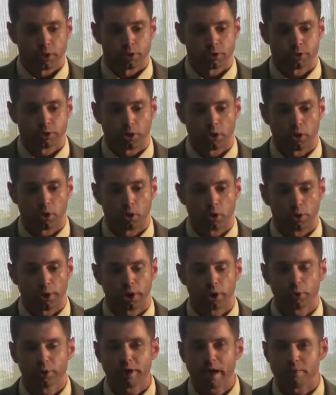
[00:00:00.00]
So
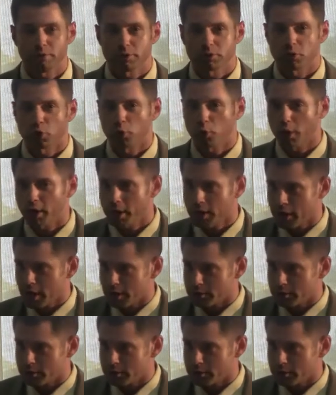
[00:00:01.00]
here we have this great